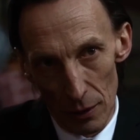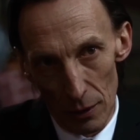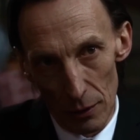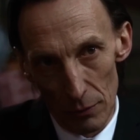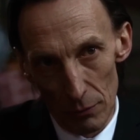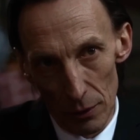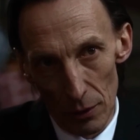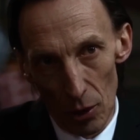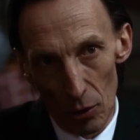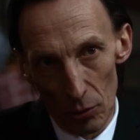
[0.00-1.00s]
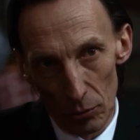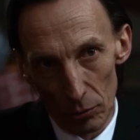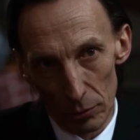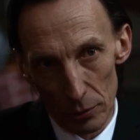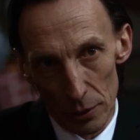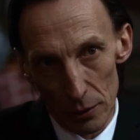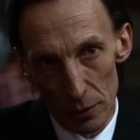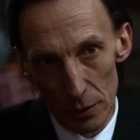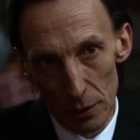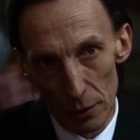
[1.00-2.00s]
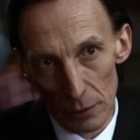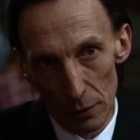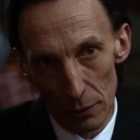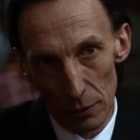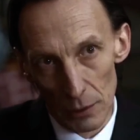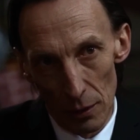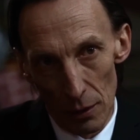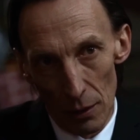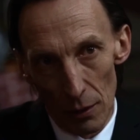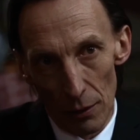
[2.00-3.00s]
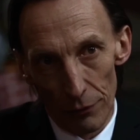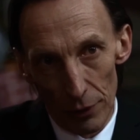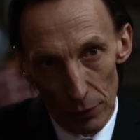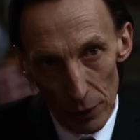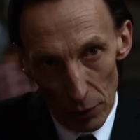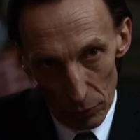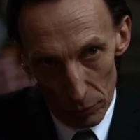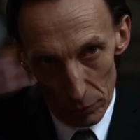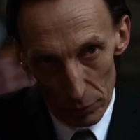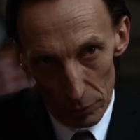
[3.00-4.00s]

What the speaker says: I'm old, Dean. Very old.